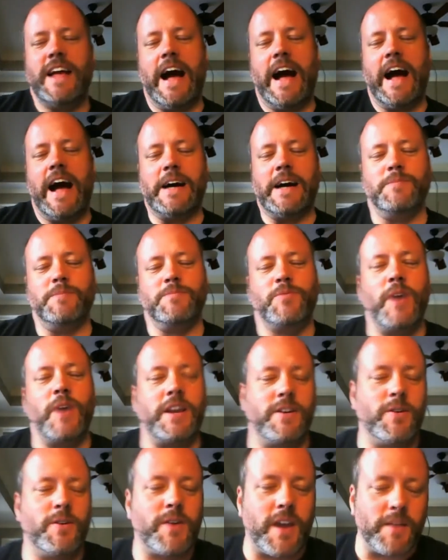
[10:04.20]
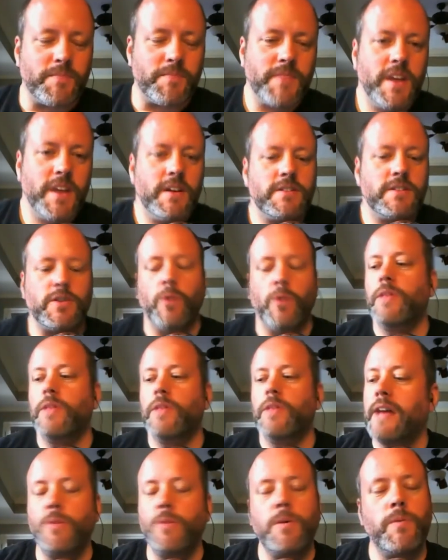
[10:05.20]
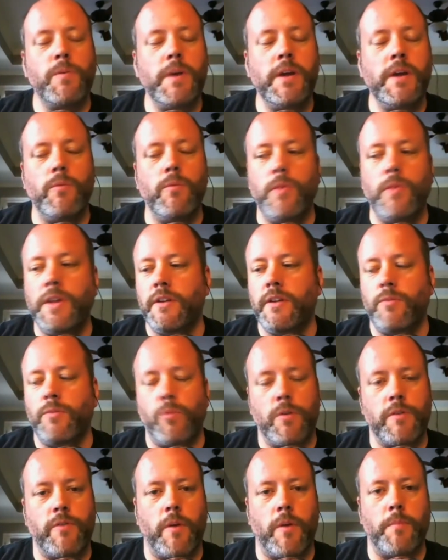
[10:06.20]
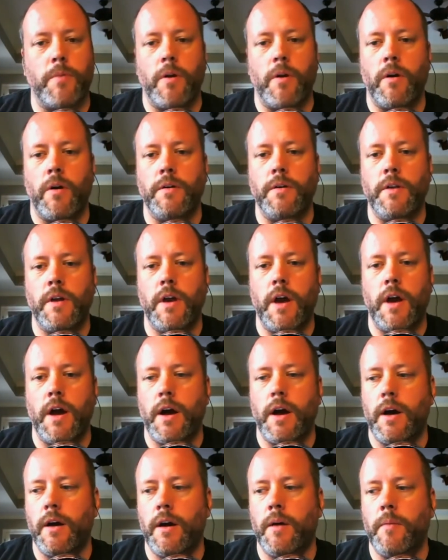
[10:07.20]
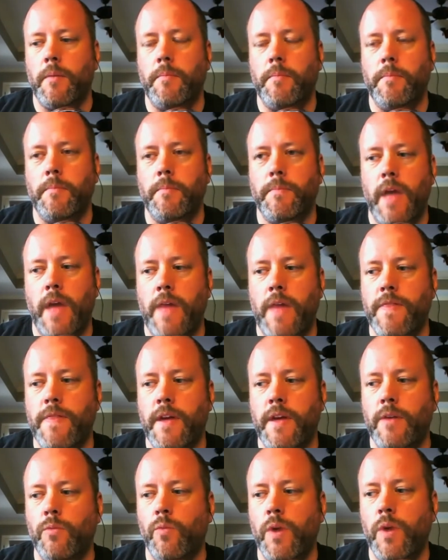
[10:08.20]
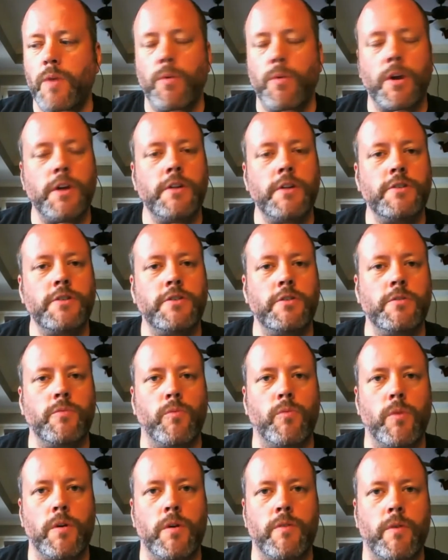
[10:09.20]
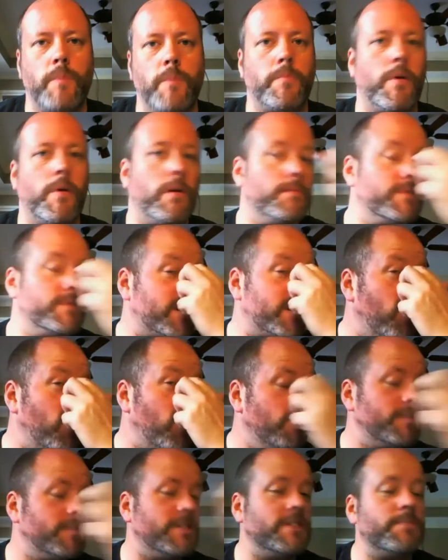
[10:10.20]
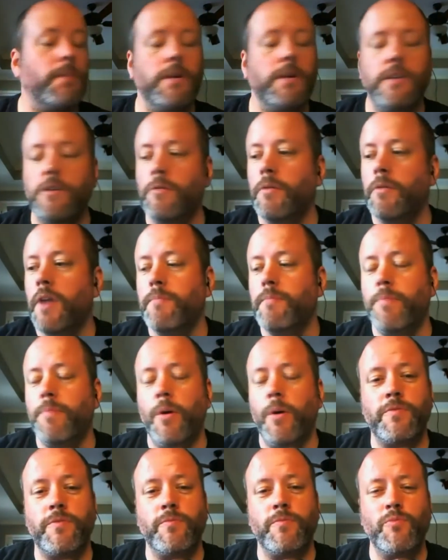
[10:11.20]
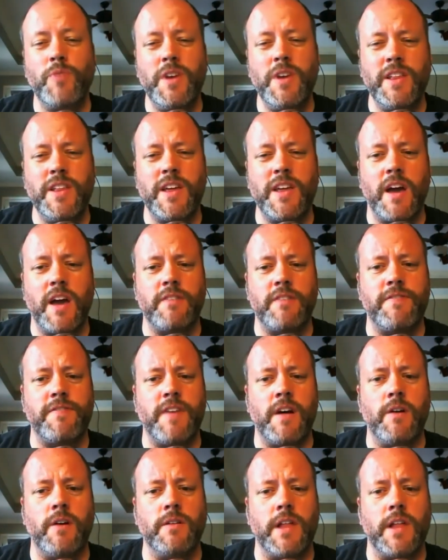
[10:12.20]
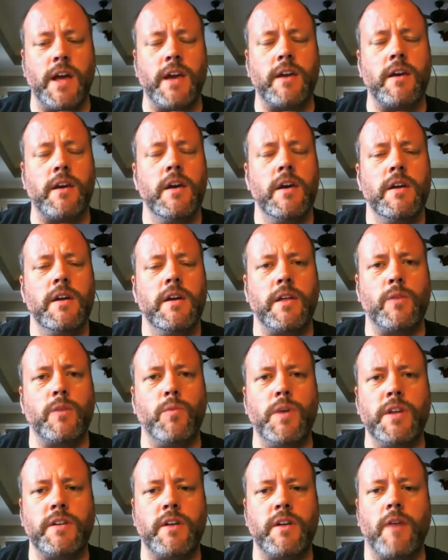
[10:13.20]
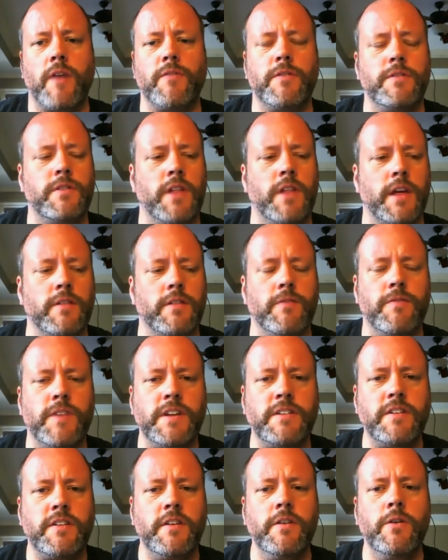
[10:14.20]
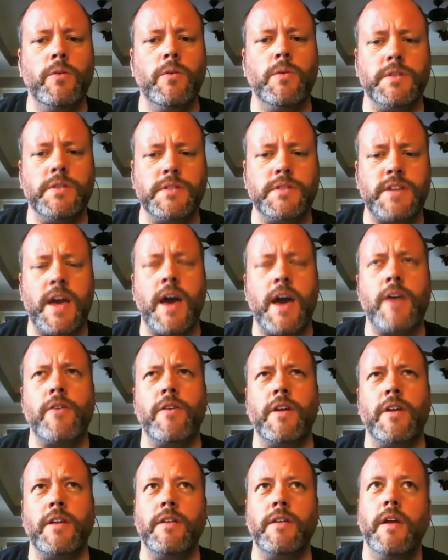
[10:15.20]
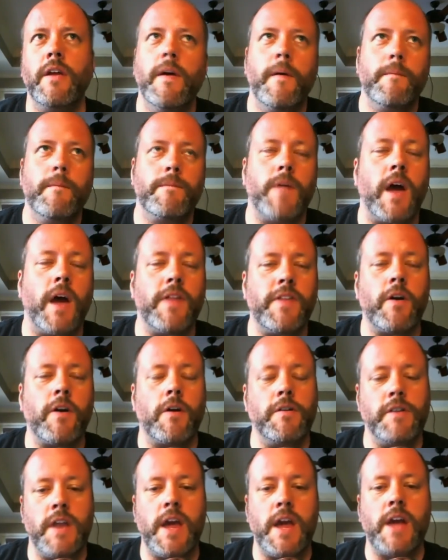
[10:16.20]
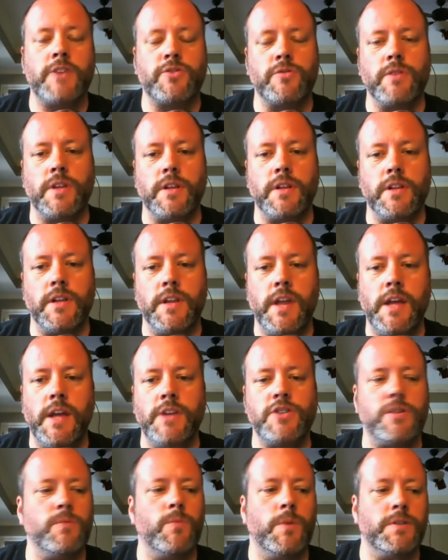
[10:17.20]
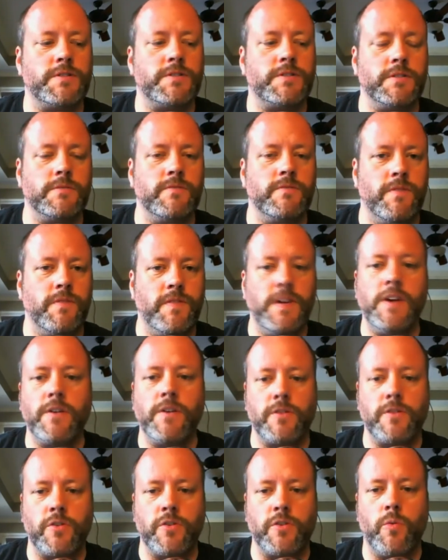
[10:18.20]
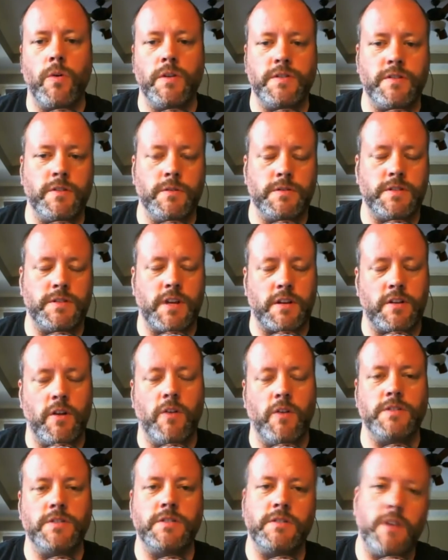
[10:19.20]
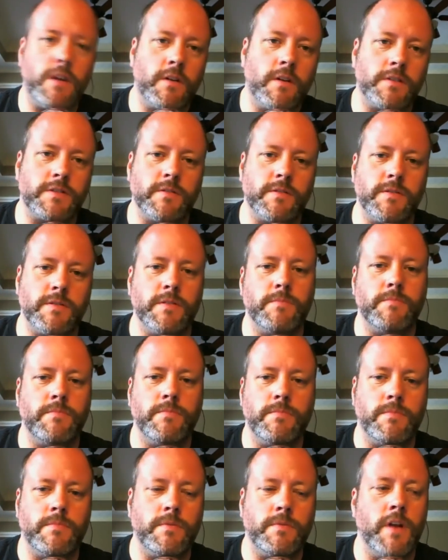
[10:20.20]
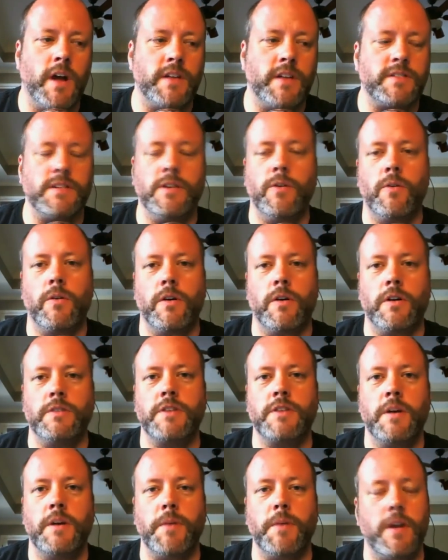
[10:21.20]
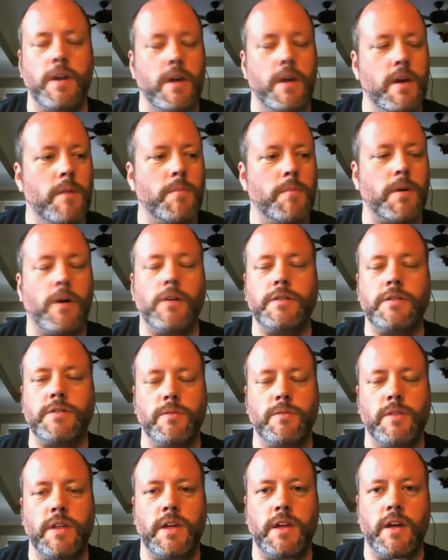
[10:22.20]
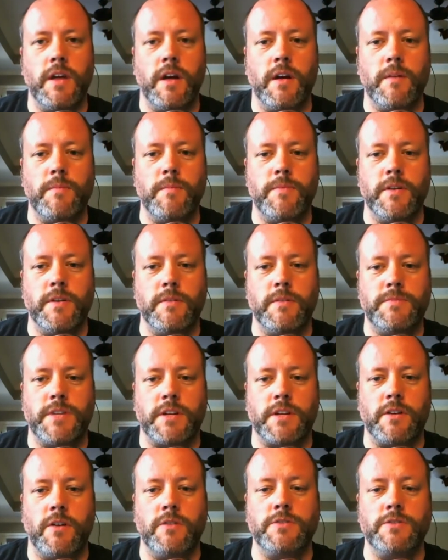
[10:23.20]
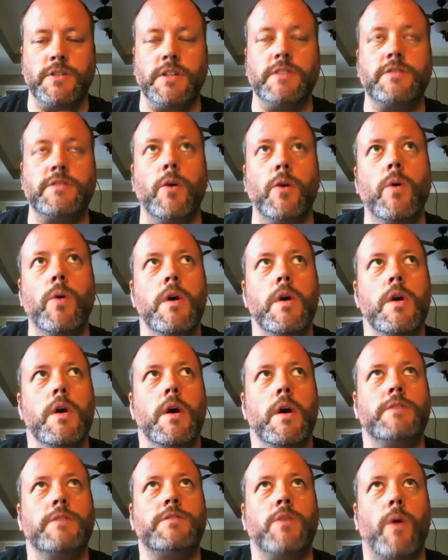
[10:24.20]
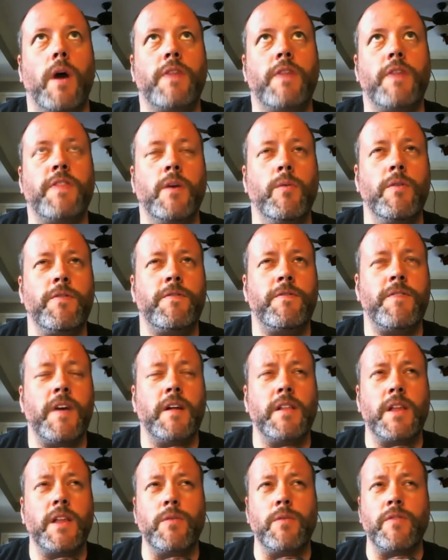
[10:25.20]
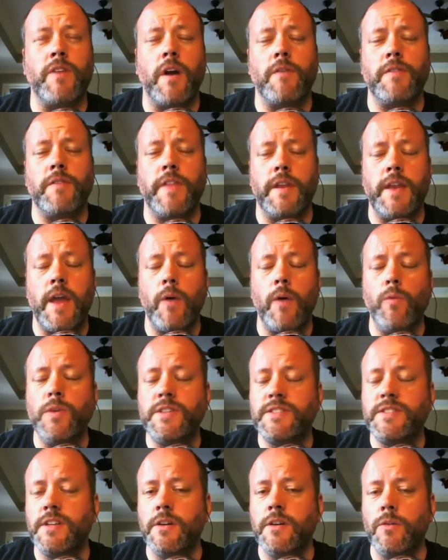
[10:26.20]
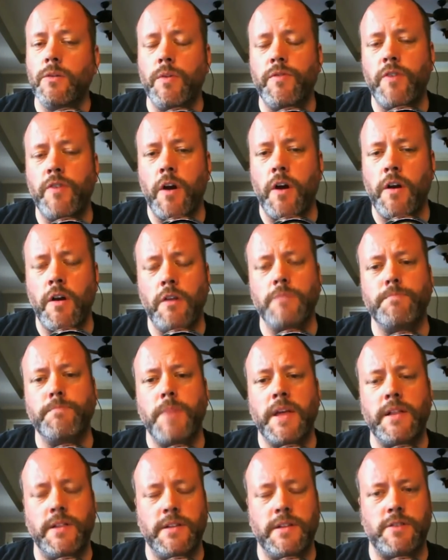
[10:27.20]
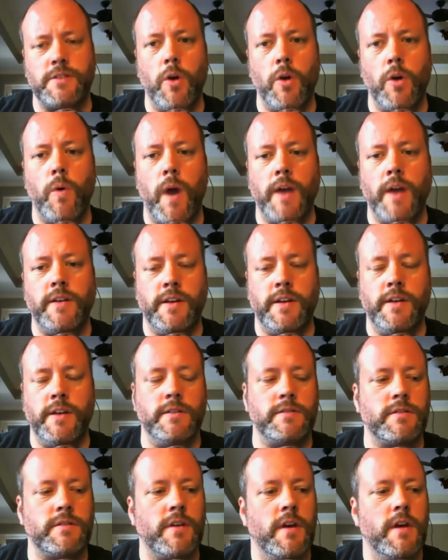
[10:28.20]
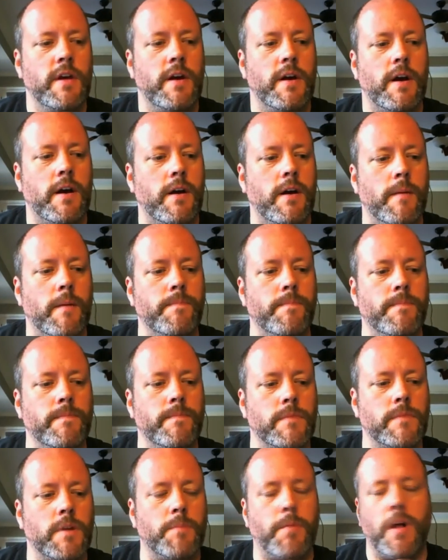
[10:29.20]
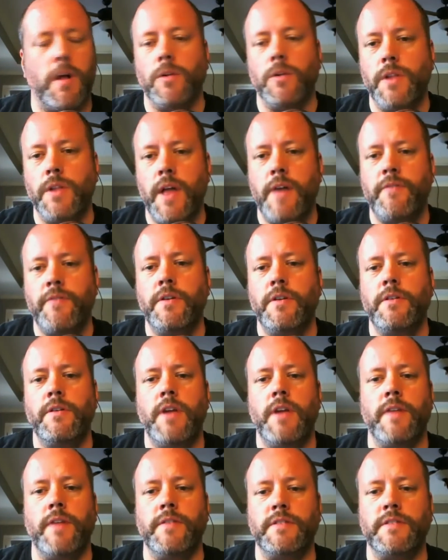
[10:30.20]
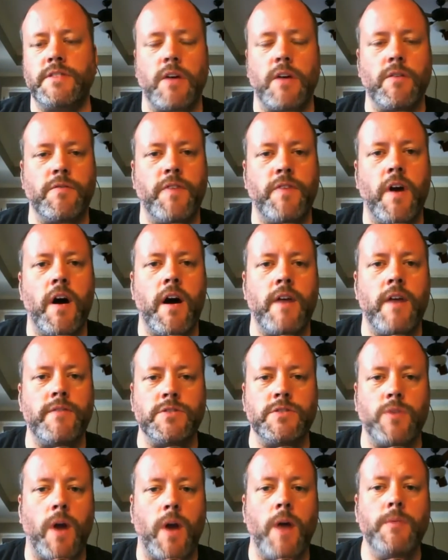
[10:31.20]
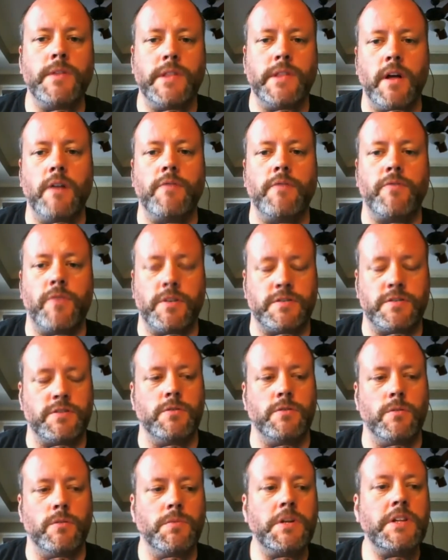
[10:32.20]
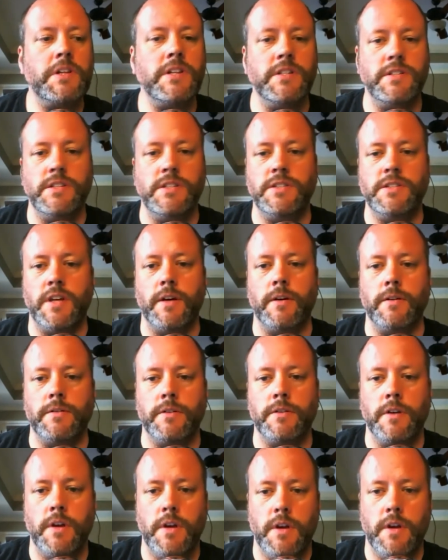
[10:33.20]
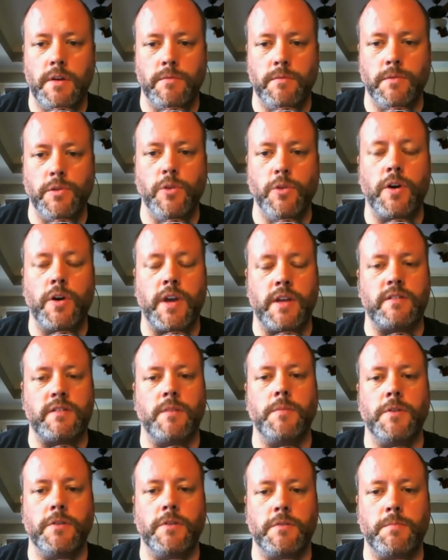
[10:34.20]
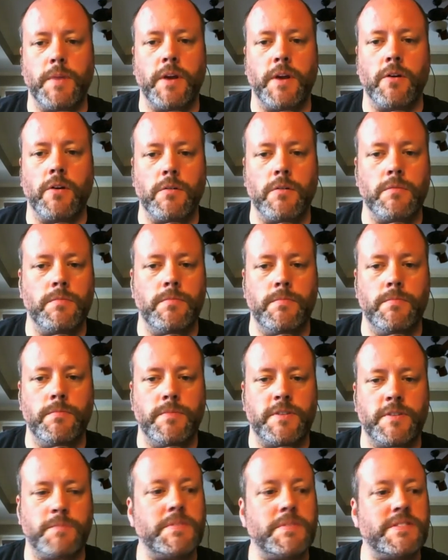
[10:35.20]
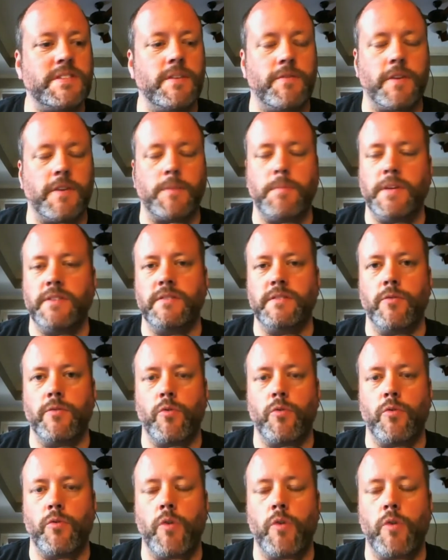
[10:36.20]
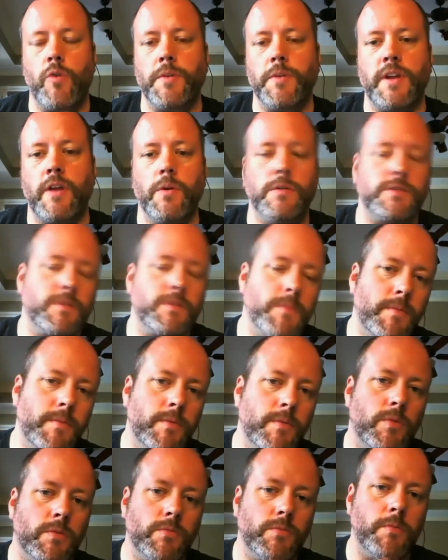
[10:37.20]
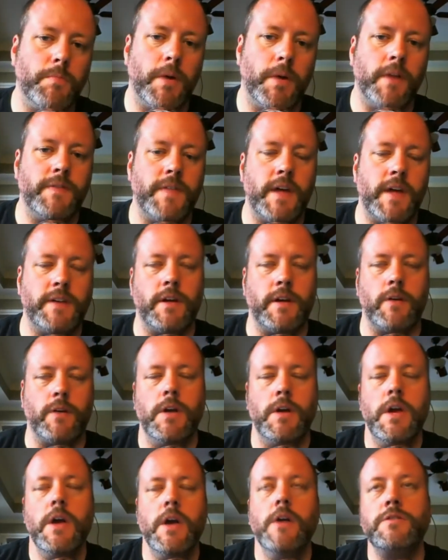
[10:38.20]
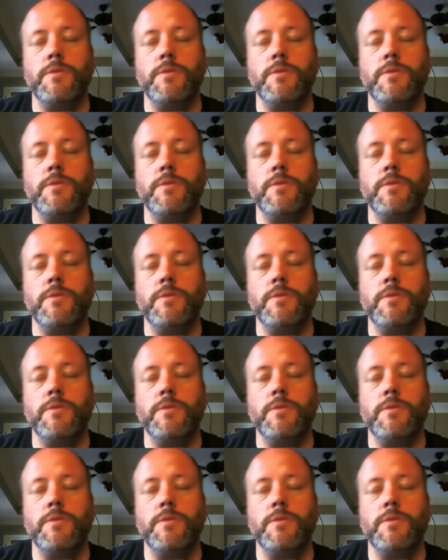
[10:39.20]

Um, right. Okay. So last week we we did Wernher von Braun, um, and then we were going to do Wernher von Braun's technologies. But you and I both really kind of felt like like we had covered like the V two and the Saturn, and I think our natural inclination was to veer towards those technologies, and also the Nazi horrors, but but also the uh, the technology. So so I think we felt like we've covered that. Now we still we've got on our big list O ideas um, Apollo 11 and the Saturn V, and so I would love for us to do a really detailed look at some of those bigger specific pieces of equipment down the road. So maybe we'll we'll punt that down.